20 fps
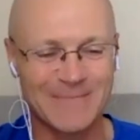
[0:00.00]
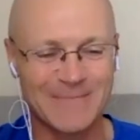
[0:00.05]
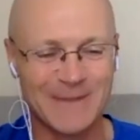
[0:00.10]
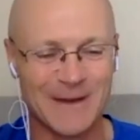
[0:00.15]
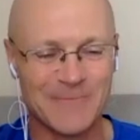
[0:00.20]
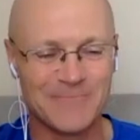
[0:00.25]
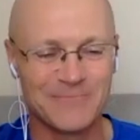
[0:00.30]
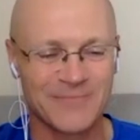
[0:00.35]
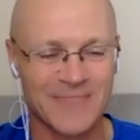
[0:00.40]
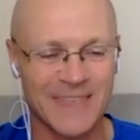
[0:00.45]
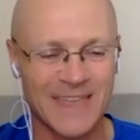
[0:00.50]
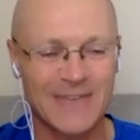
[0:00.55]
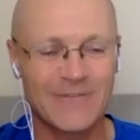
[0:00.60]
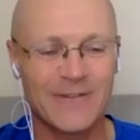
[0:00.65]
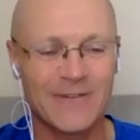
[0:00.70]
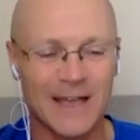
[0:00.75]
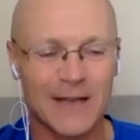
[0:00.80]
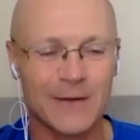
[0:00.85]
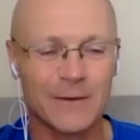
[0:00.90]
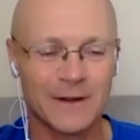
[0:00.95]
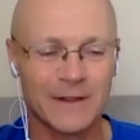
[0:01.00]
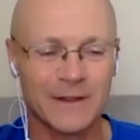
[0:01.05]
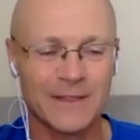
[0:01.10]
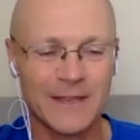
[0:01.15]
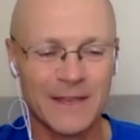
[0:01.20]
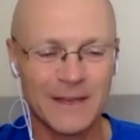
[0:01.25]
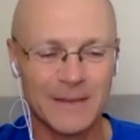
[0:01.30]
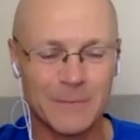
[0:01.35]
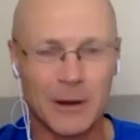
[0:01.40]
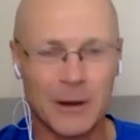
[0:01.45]
But if I go into
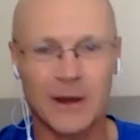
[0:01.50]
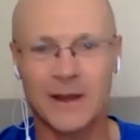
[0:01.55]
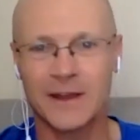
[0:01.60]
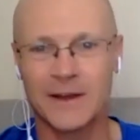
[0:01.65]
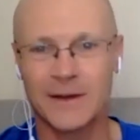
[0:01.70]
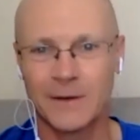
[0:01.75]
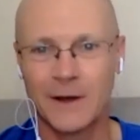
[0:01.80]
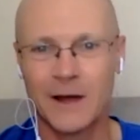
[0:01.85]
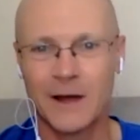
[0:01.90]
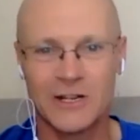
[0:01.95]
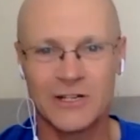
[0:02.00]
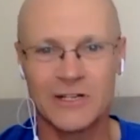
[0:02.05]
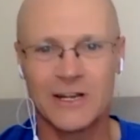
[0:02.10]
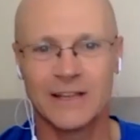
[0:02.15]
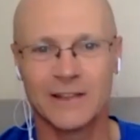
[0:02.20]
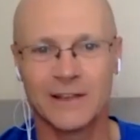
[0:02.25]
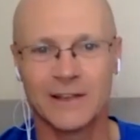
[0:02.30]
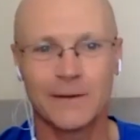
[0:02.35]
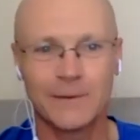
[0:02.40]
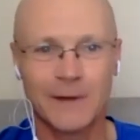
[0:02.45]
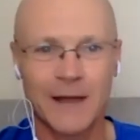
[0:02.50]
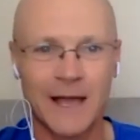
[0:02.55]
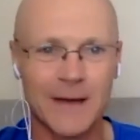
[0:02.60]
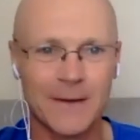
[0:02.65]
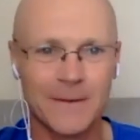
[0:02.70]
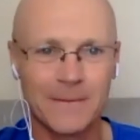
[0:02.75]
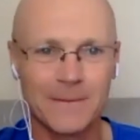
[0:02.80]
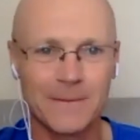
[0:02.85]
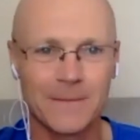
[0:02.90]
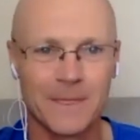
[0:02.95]
the parking garage and I look around,